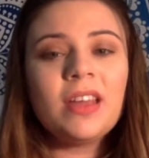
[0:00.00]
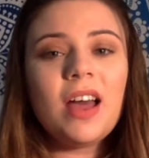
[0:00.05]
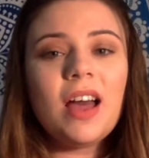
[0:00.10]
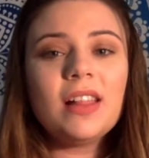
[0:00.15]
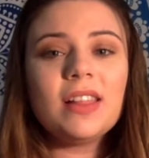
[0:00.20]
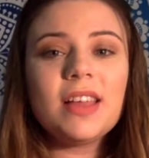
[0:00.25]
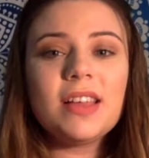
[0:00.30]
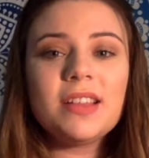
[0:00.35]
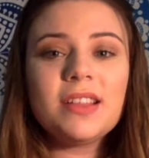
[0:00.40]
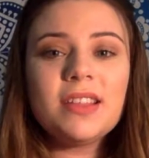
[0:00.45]
A
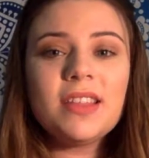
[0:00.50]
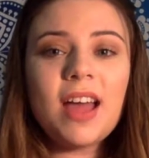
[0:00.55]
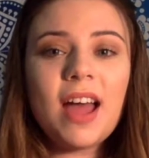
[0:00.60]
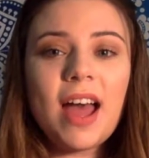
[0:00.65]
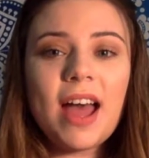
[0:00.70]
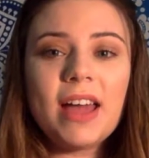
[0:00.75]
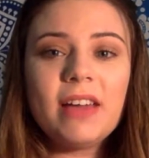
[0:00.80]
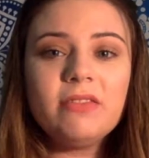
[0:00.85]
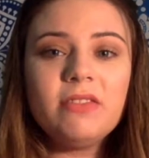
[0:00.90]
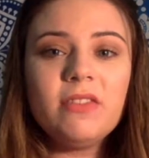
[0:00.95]
lesson that
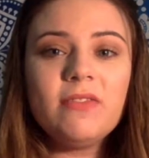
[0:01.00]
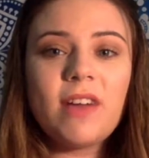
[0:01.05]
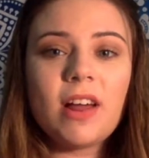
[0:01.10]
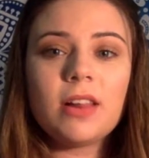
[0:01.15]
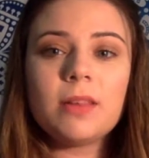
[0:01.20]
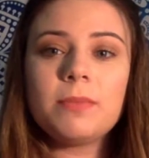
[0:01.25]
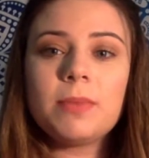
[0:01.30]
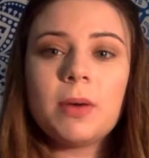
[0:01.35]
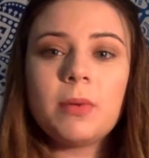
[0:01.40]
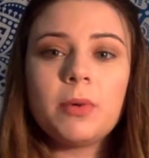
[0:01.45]
I have
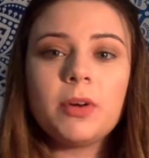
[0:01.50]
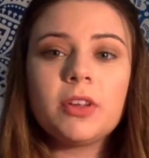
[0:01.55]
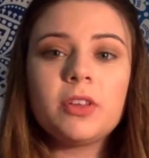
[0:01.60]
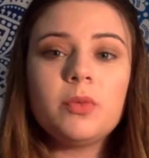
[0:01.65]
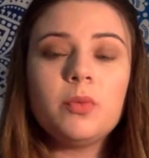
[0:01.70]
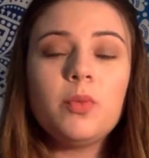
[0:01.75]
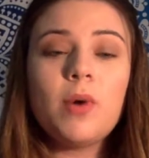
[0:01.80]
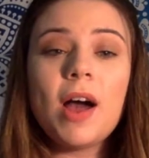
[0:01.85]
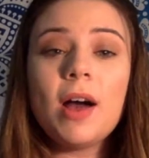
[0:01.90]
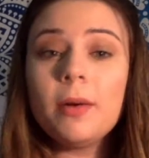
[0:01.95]
developed that works
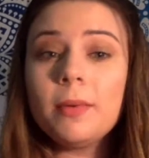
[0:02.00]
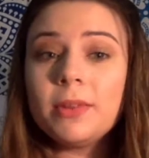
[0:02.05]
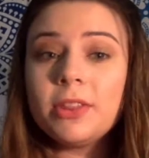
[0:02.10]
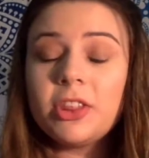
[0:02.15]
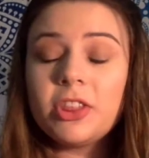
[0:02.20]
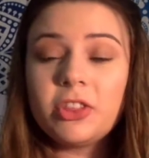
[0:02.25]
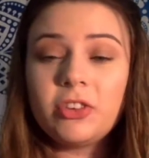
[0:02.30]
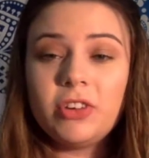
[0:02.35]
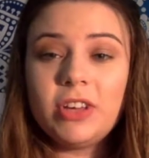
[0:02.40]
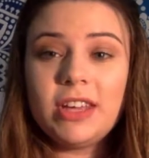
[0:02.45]
well with
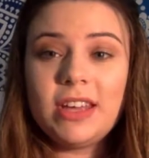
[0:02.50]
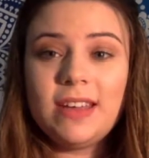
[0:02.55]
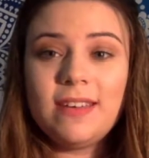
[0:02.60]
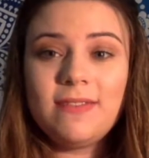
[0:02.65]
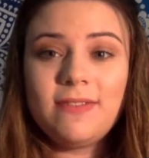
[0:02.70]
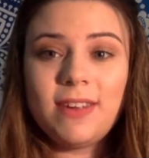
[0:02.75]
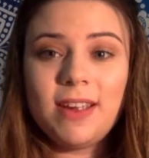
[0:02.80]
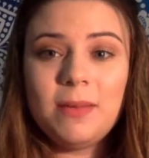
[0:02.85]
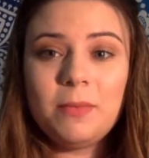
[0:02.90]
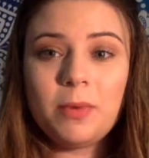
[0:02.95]
the
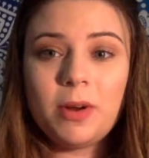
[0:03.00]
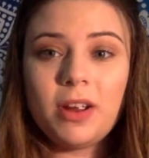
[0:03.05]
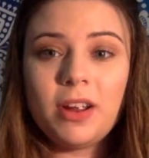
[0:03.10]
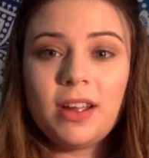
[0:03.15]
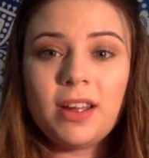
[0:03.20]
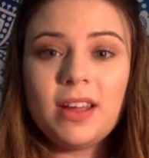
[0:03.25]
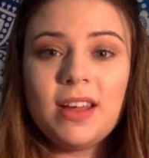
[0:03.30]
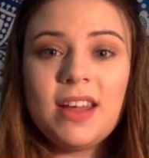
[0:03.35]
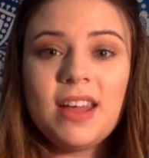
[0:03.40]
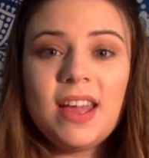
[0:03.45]
3E framework
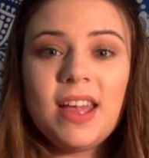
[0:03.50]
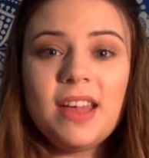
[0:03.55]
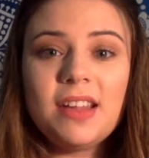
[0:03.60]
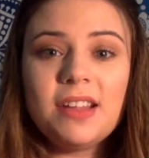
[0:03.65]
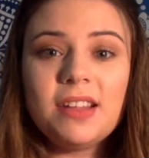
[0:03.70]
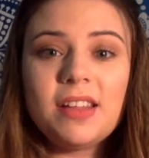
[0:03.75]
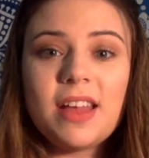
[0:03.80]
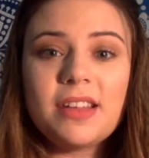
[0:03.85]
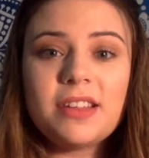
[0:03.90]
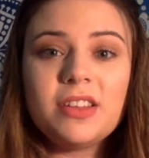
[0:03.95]
is
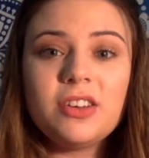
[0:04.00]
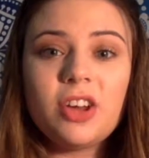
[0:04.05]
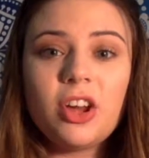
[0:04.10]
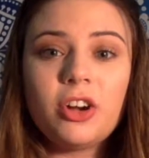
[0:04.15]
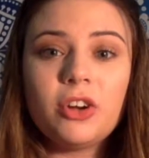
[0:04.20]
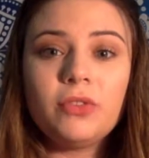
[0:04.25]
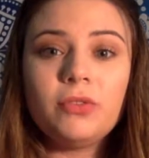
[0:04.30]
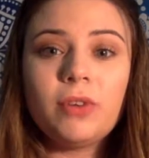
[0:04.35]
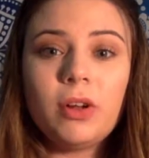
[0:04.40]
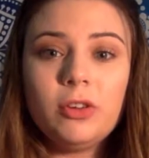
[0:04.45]
a lesson
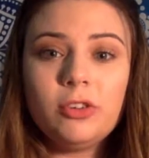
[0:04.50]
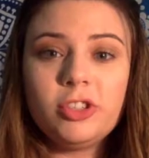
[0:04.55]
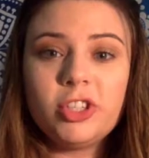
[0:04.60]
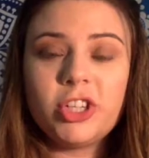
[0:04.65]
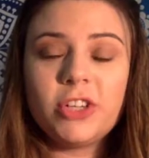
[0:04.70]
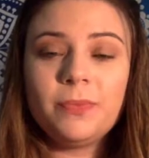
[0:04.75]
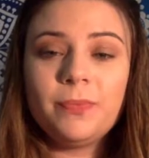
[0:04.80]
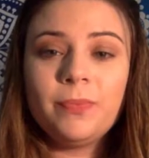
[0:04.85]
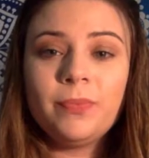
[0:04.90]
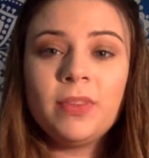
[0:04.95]
on erosion.